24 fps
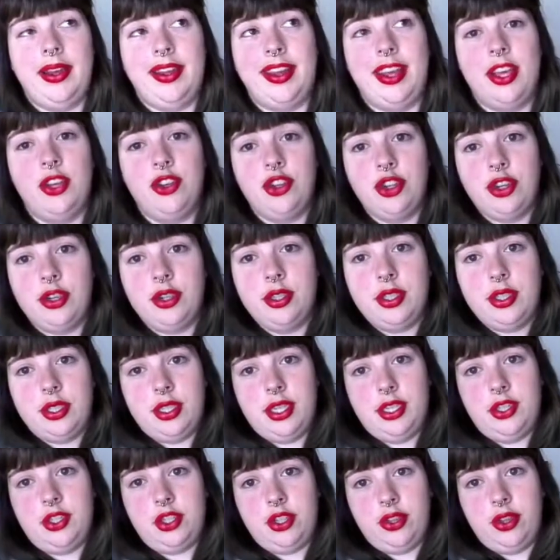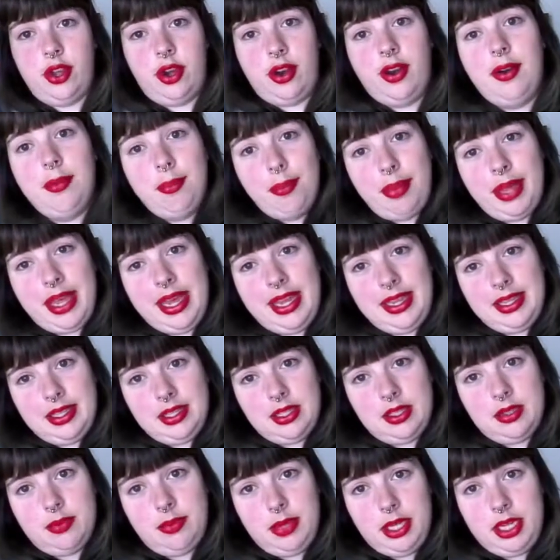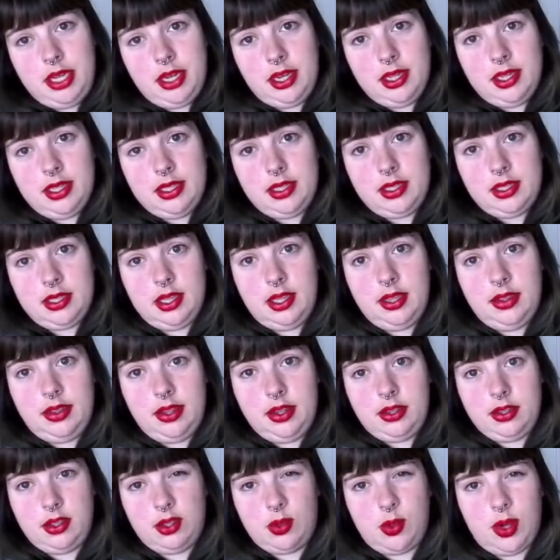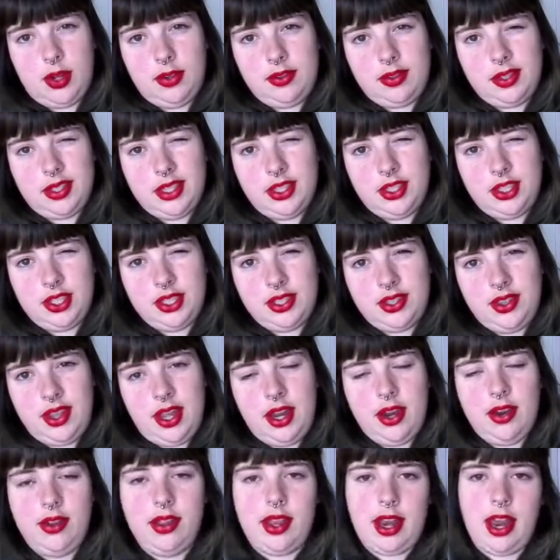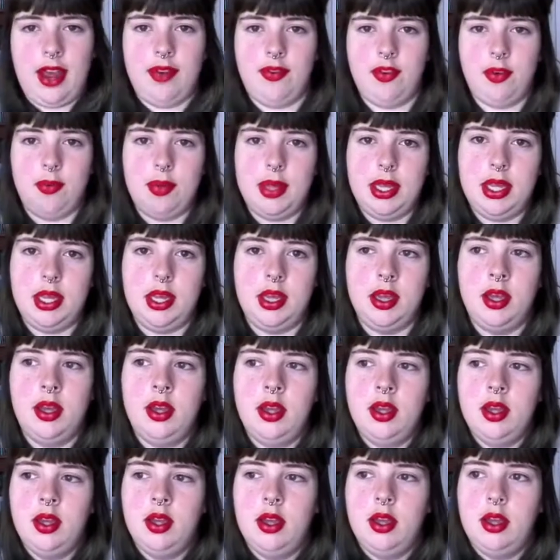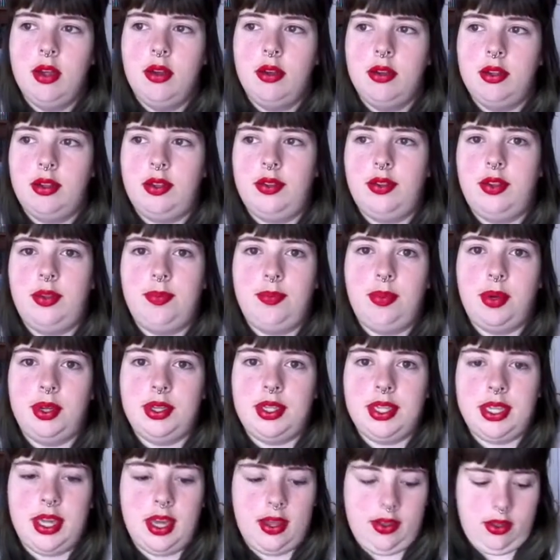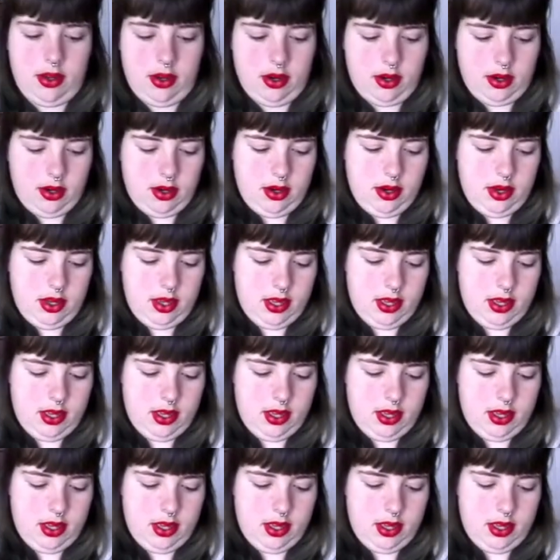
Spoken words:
Kitchener stitch the armpits because there's 12 stitches there that have to be put together.